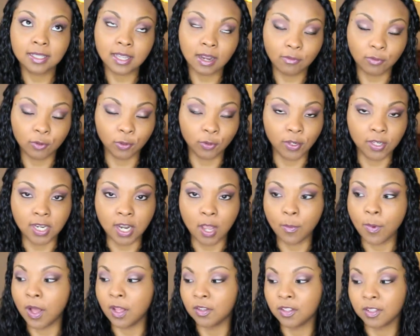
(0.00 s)
several green nail
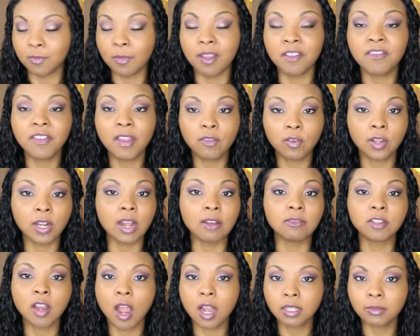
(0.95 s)
polishes. My favorite green,
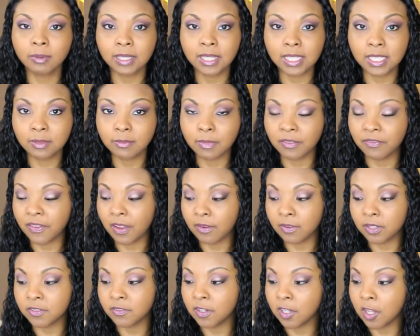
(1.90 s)
I've talked about this in my
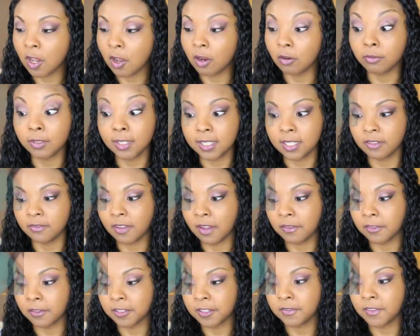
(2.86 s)
favorites video, a recent
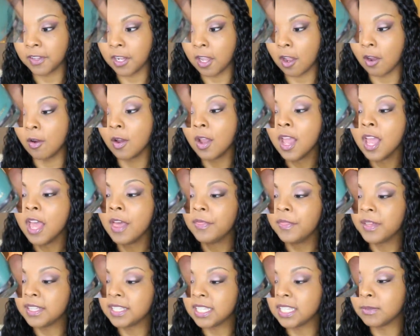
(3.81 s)
favorites video.
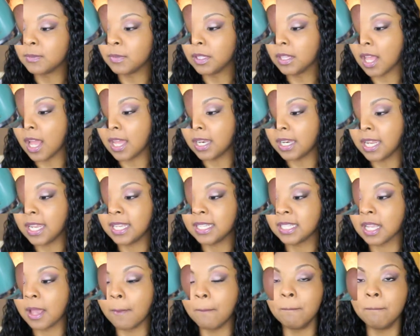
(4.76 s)
This is
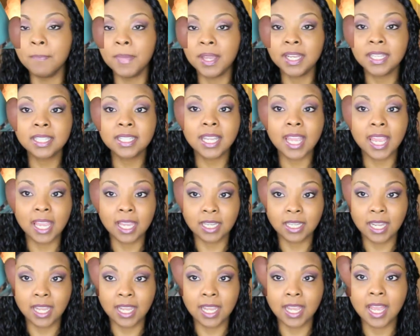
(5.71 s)
Milani's Mint
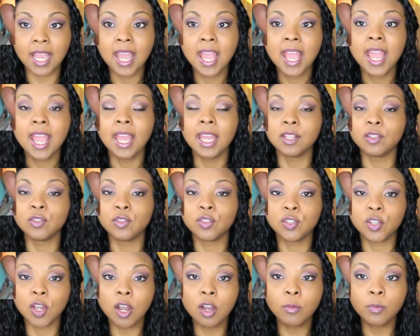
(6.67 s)
Candy. It's
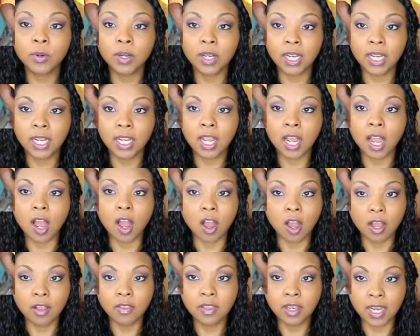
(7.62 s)
so pretty
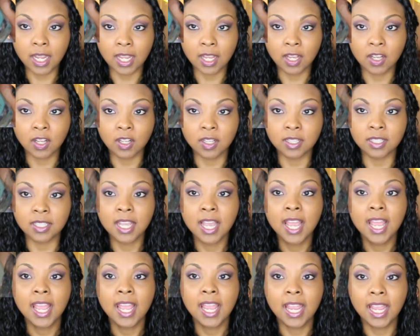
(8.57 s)
on the nails.
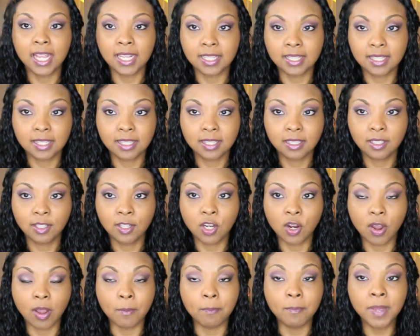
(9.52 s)
It's, you
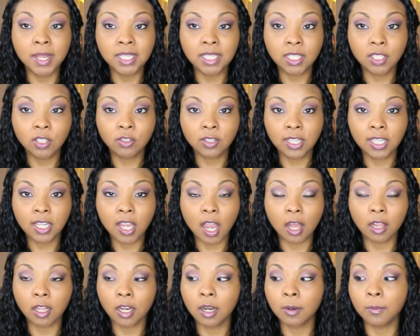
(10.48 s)
know, a minty green
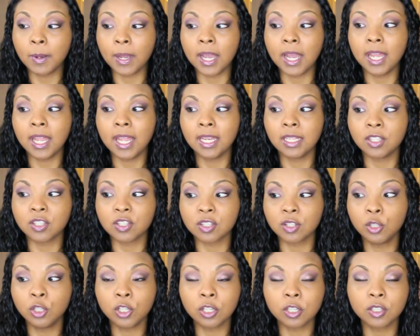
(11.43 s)
color, but it just
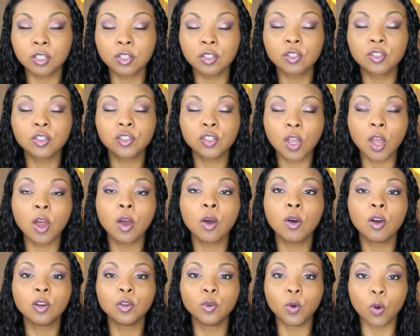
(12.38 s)
looks
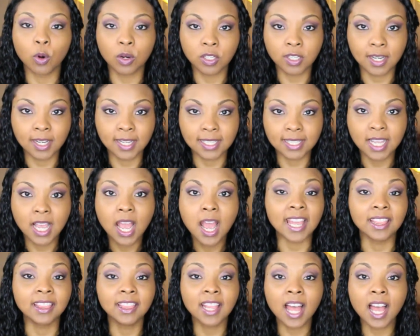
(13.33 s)
so gorgeous.
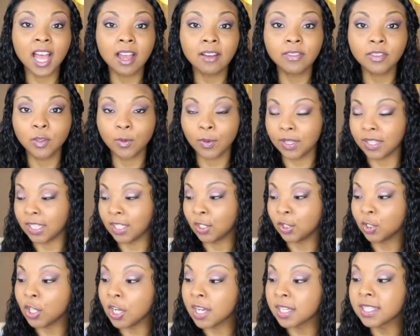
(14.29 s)
I love the way that
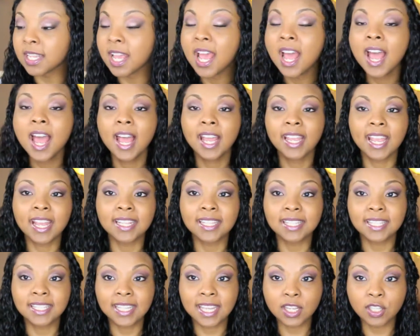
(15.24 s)
it looks
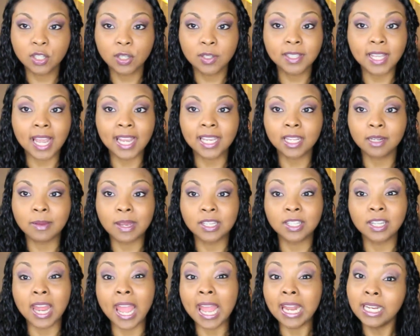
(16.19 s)
against skin tones. I can
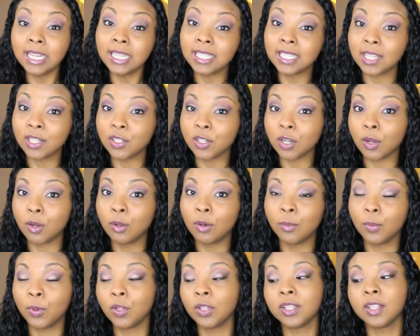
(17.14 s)
imagine any skin
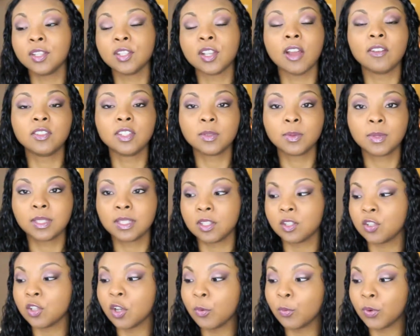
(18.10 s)
tone pulling this off just because
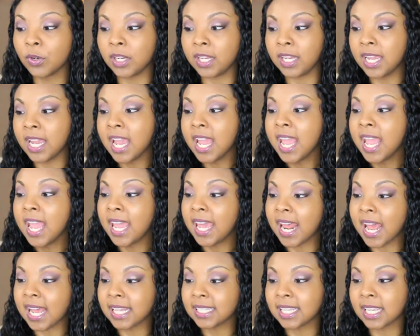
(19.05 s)
it's so pretty. It
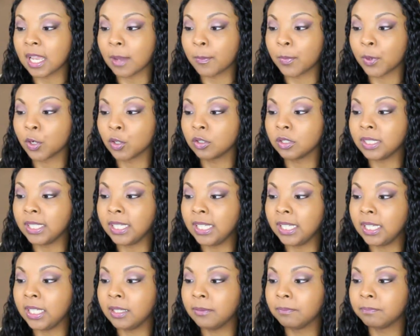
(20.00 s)
has like a
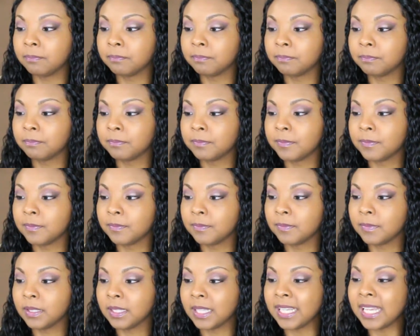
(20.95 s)
pearly,
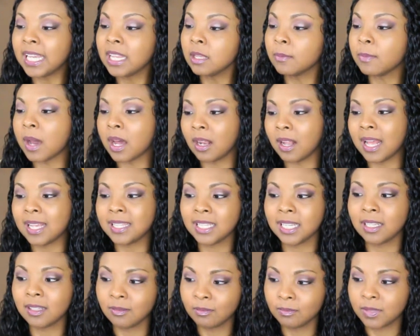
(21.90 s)
like in the bottle has
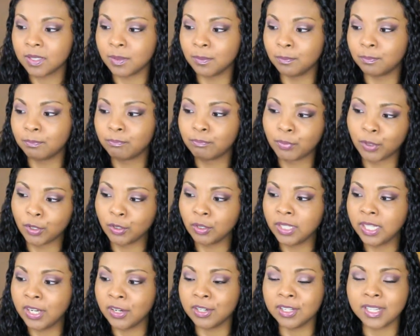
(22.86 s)
like some
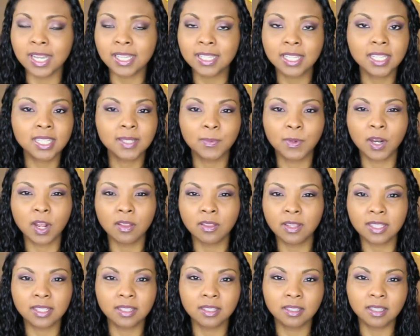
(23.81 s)
pearly iridescence, but on
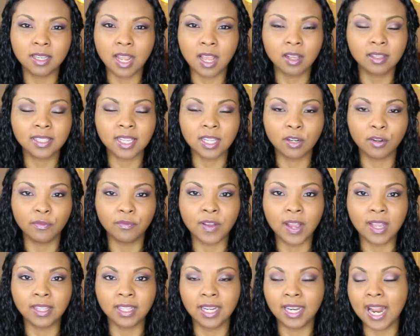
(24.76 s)
the nails I don't
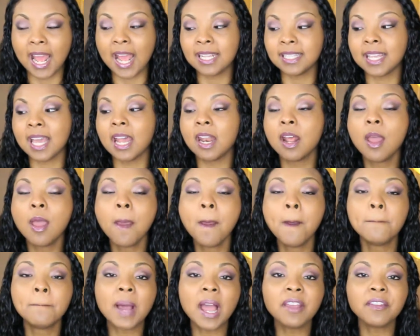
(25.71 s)
find that it has that.
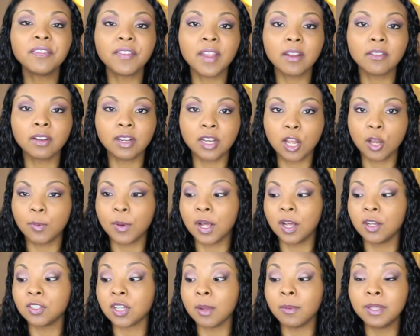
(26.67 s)
My favorite nail
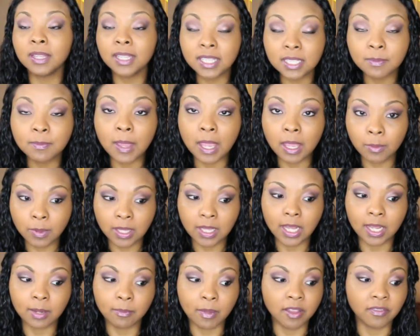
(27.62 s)
polish, I mean this may be
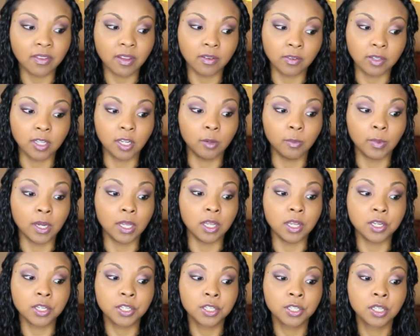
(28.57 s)
like my favorite nail
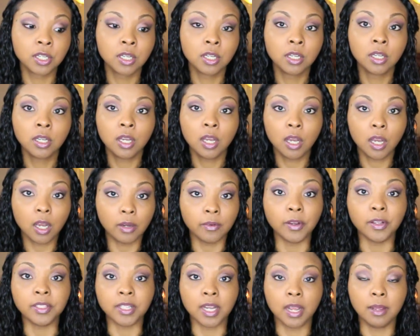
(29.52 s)
polish of
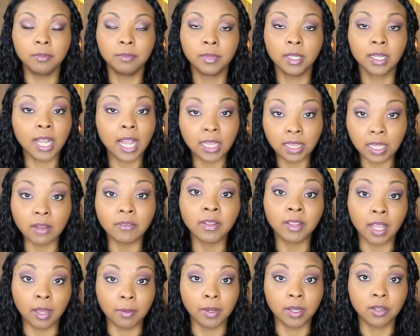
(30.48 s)
all time. Like I love
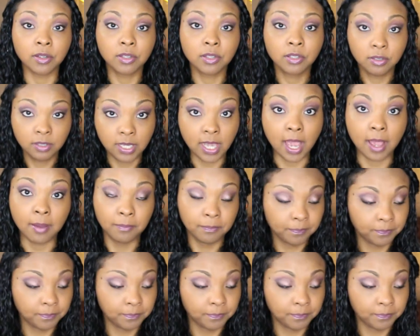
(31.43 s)
it that much, yeah.